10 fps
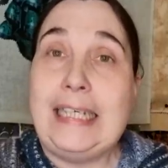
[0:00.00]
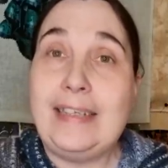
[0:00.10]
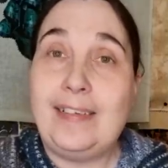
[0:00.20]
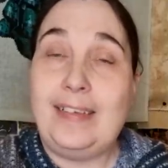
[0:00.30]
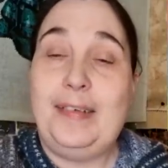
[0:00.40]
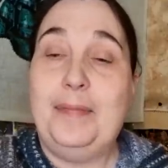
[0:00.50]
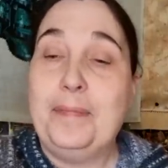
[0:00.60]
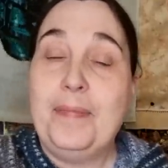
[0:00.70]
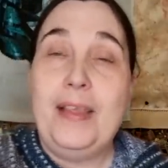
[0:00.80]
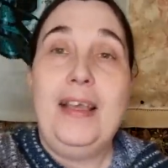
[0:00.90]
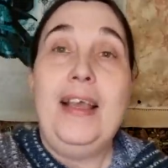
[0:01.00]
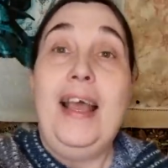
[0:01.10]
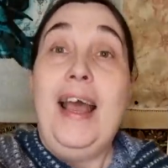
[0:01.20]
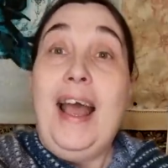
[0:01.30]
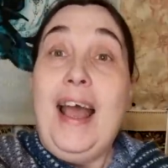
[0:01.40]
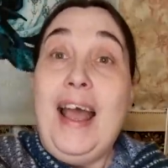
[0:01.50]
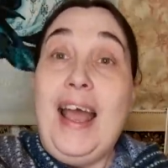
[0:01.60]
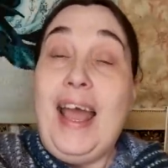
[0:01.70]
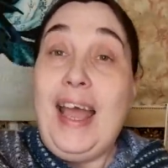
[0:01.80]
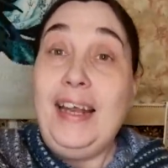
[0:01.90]
Yes.
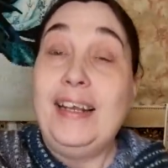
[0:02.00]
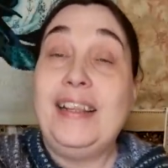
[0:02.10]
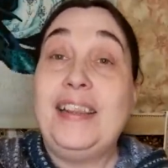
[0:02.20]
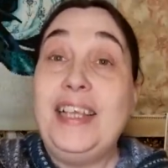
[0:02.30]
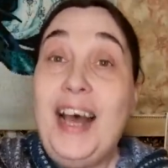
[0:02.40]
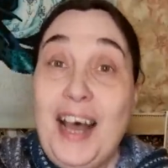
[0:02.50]
And the